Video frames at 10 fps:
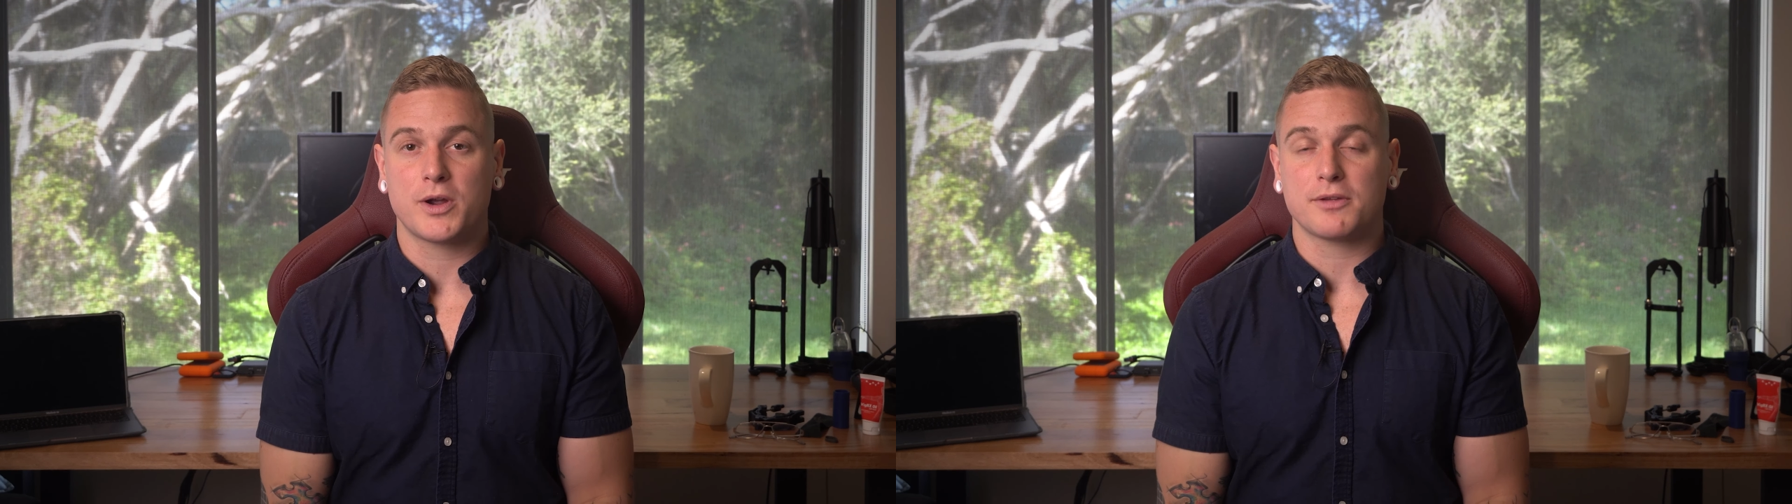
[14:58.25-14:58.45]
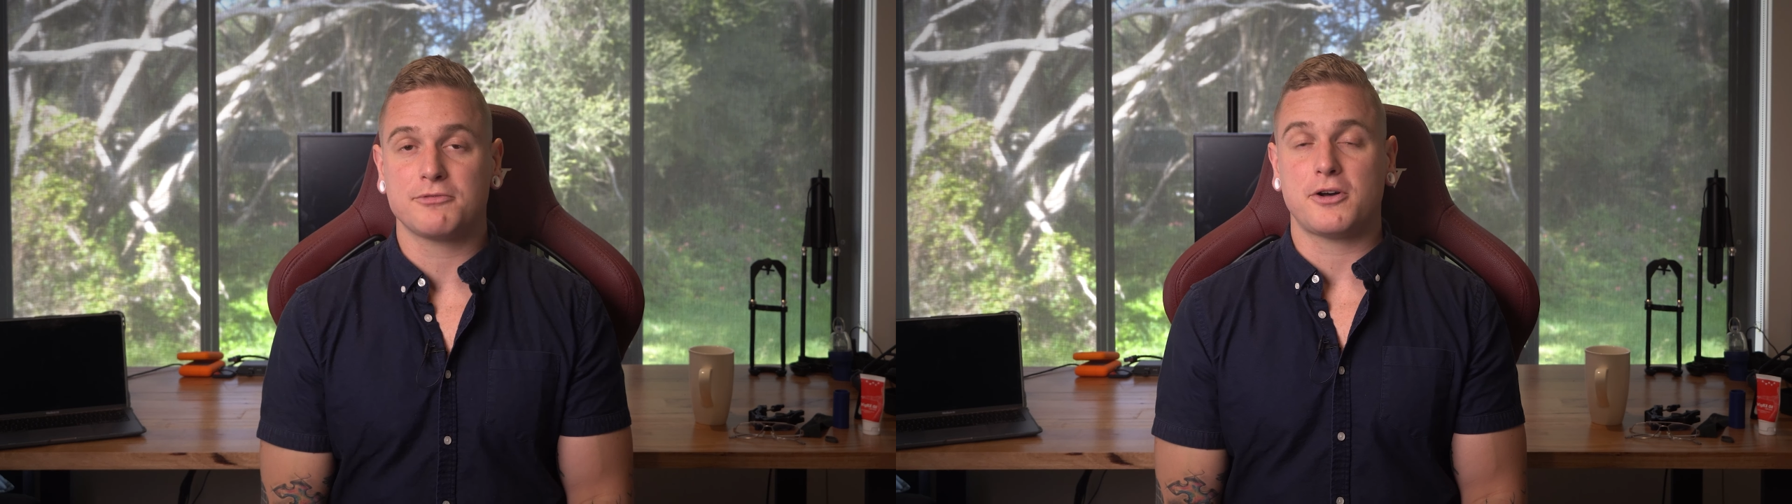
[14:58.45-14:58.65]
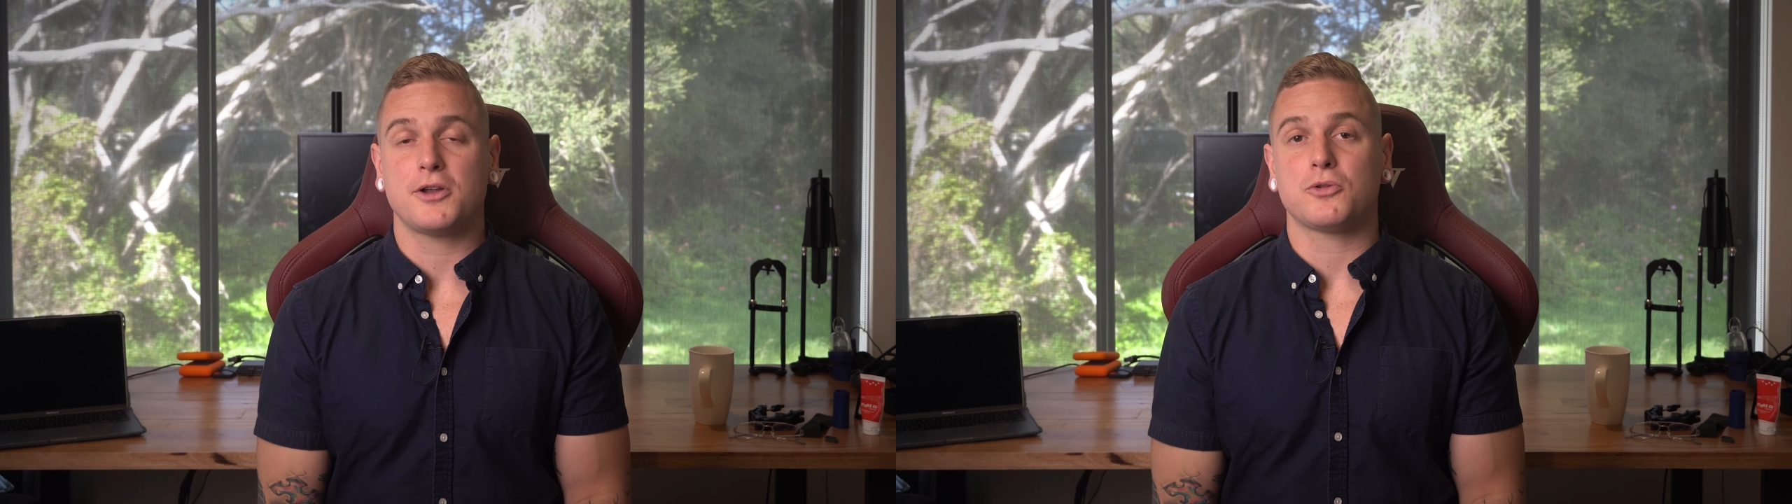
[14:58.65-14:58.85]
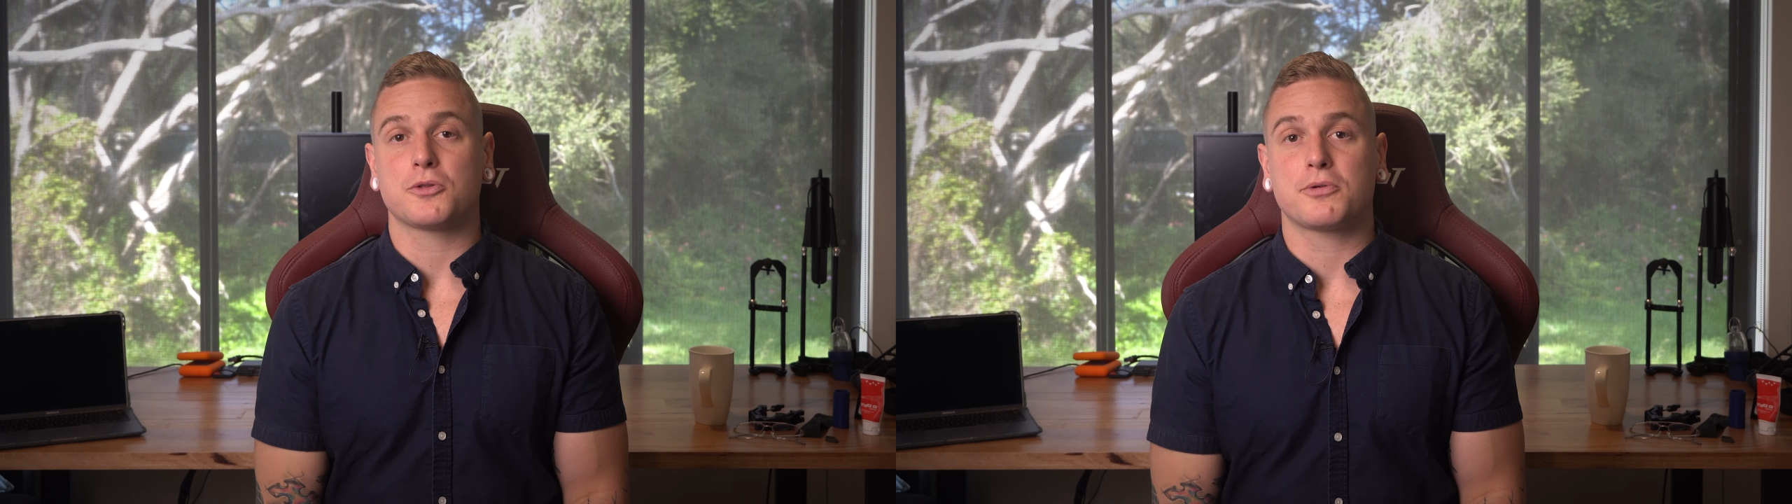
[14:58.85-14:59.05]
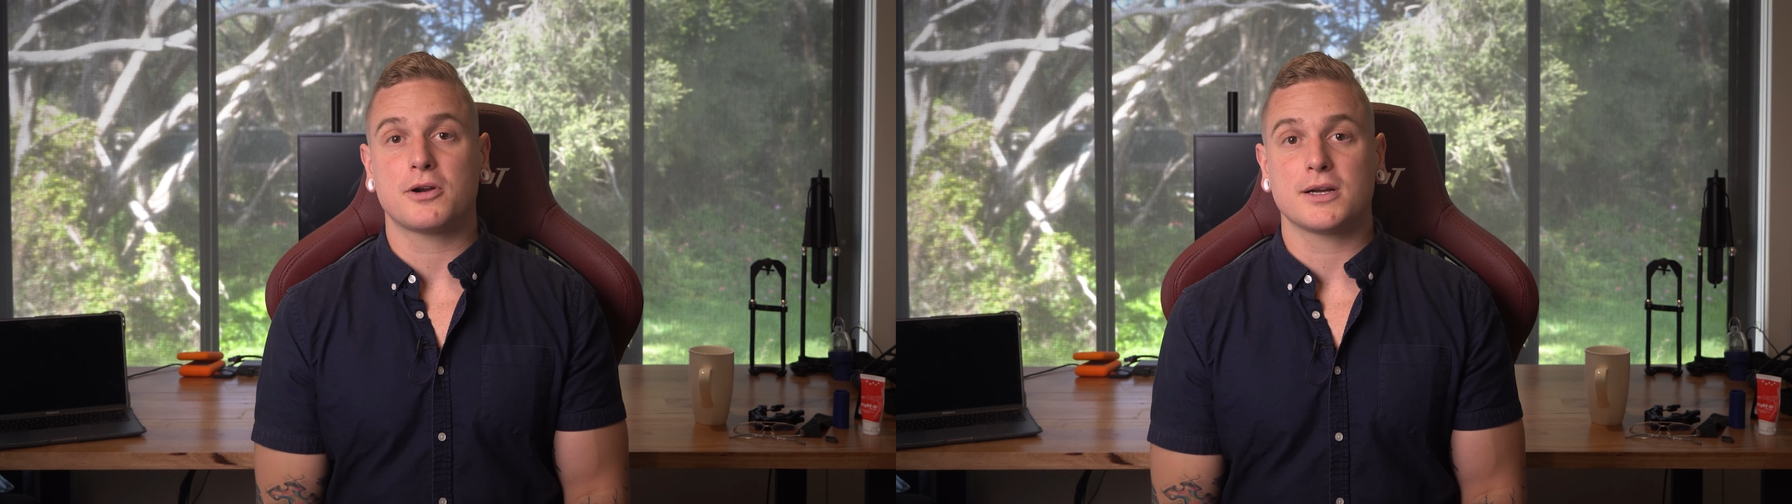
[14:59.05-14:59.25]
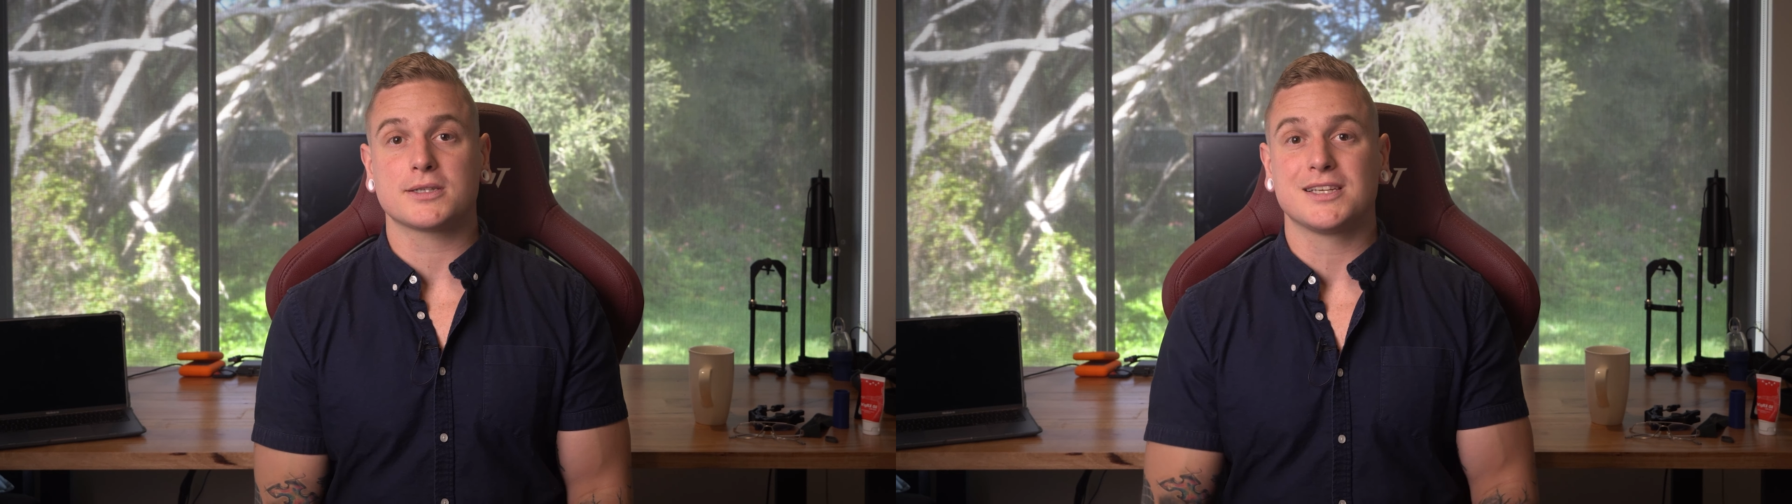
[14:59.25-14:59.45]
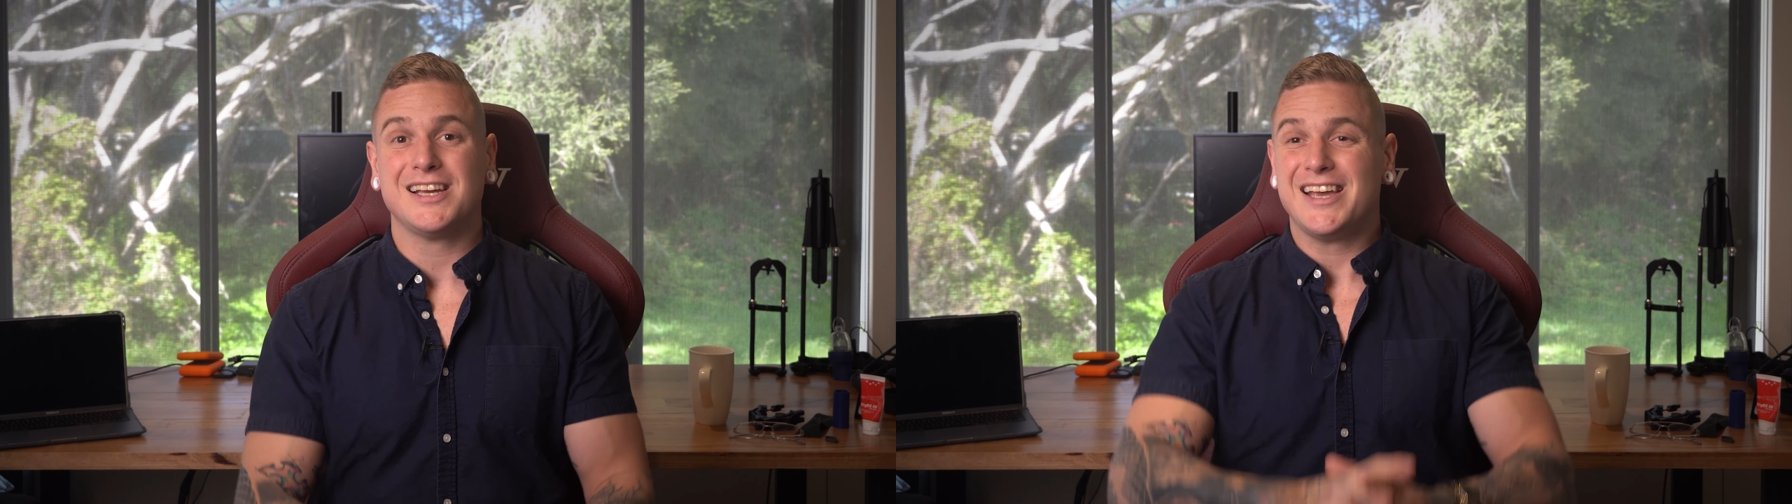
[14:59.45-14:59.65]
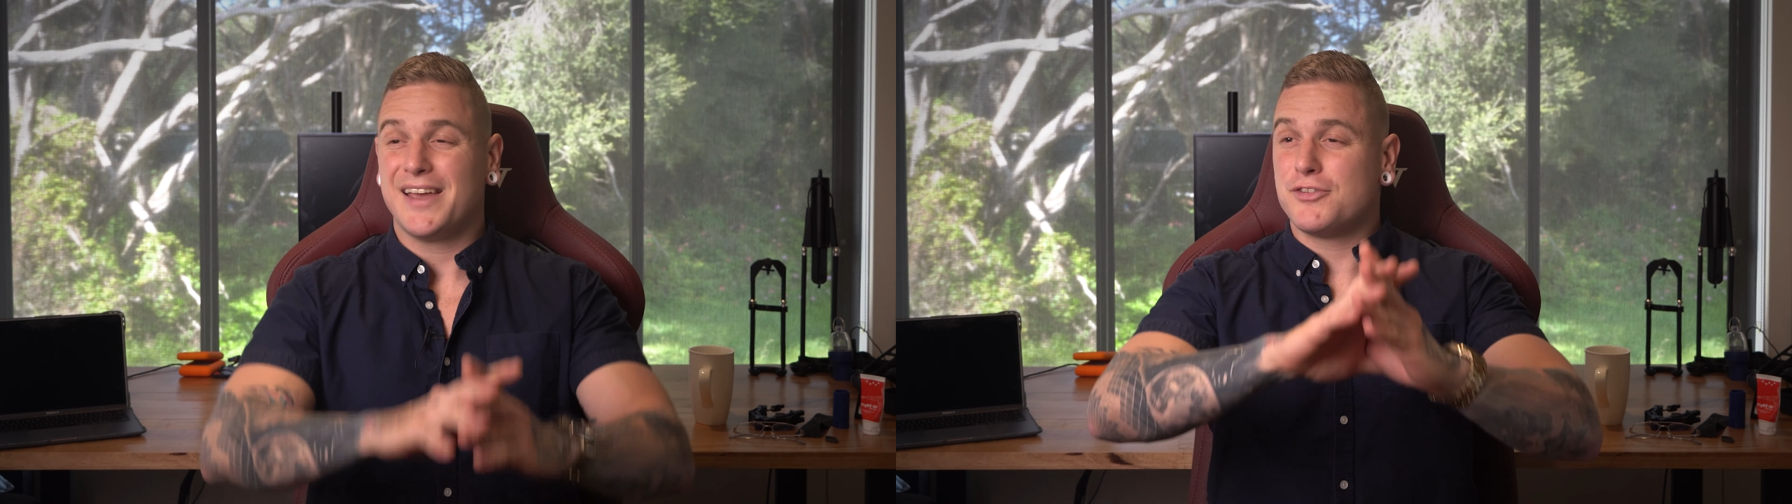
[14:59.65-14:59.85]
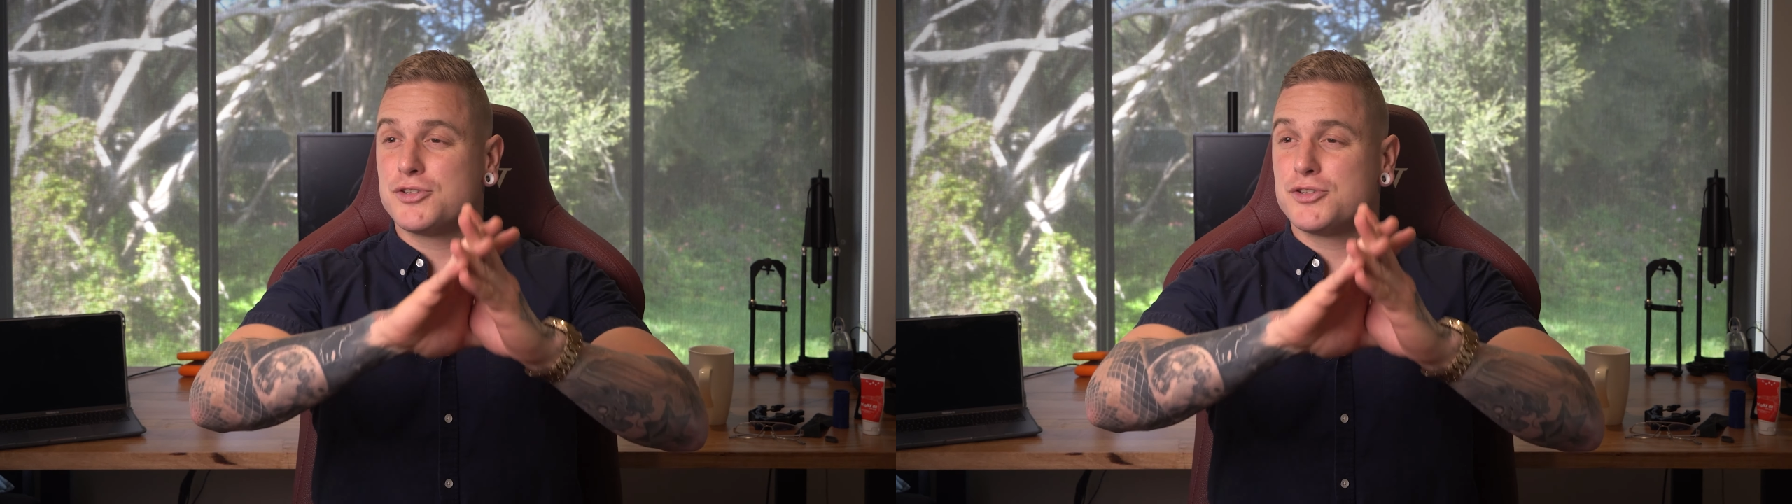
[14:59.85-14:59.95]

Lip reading: where you can find all the products. If